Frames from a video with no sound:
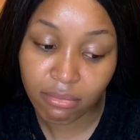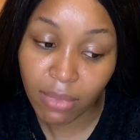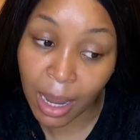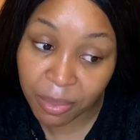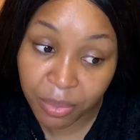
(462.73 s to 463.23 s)

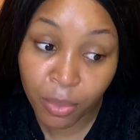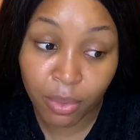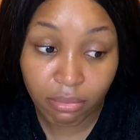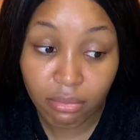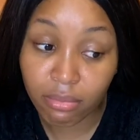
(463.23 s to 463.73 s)
I'm
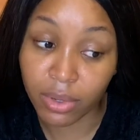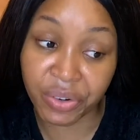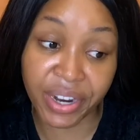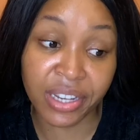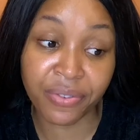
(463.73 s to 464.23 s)

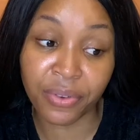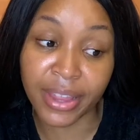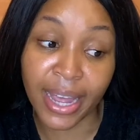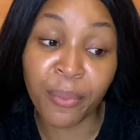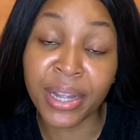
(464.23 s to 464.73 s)
grateful
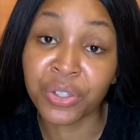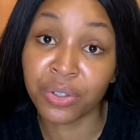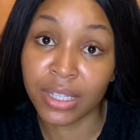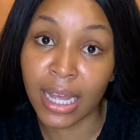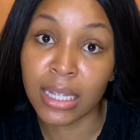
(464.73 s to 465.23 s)
that I went through
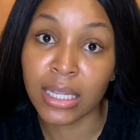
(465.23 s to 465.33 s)
that.